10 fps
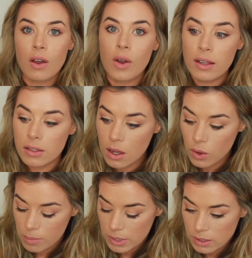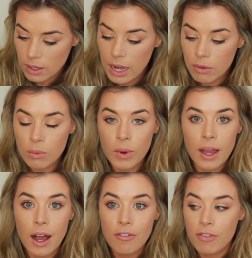Okay so I'm going to start out with what
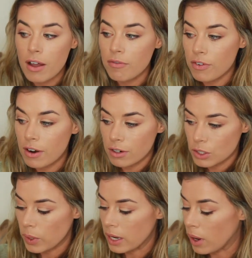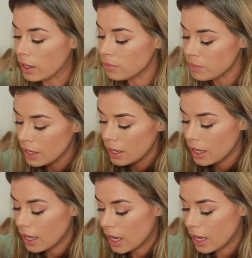I got from Forever 21.
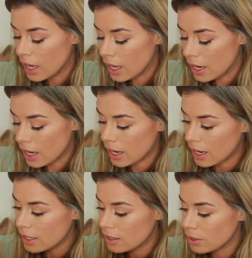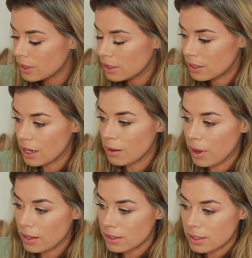And as you can see
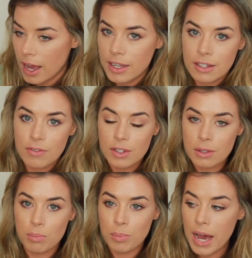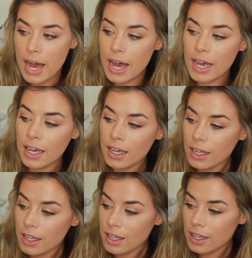by the size of this bag,
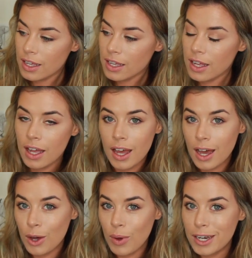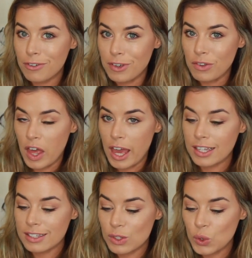I got quite a few
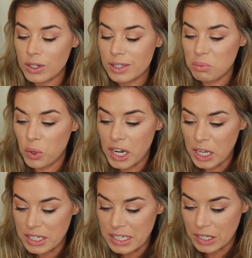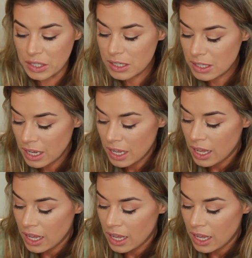things, scored some pretty good deals.